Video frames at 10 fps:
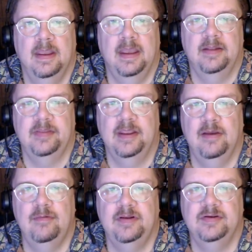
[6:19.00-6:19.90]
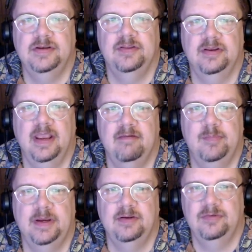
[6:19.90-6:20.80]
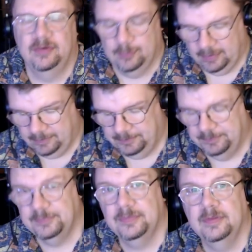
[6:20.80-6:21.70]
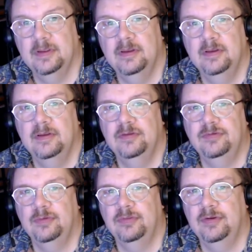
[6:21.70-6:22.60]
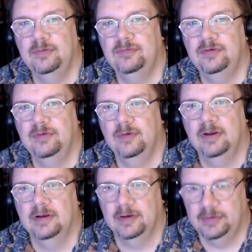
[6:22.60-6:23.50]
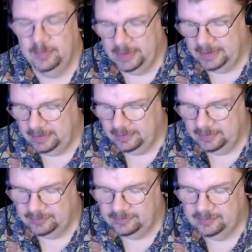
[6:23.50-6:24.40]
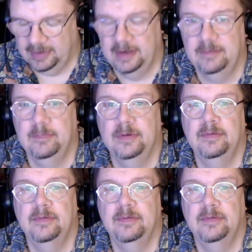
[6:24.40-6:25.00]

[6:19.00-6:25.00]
the only digit that can repeat is this one. So those two are going to be the same.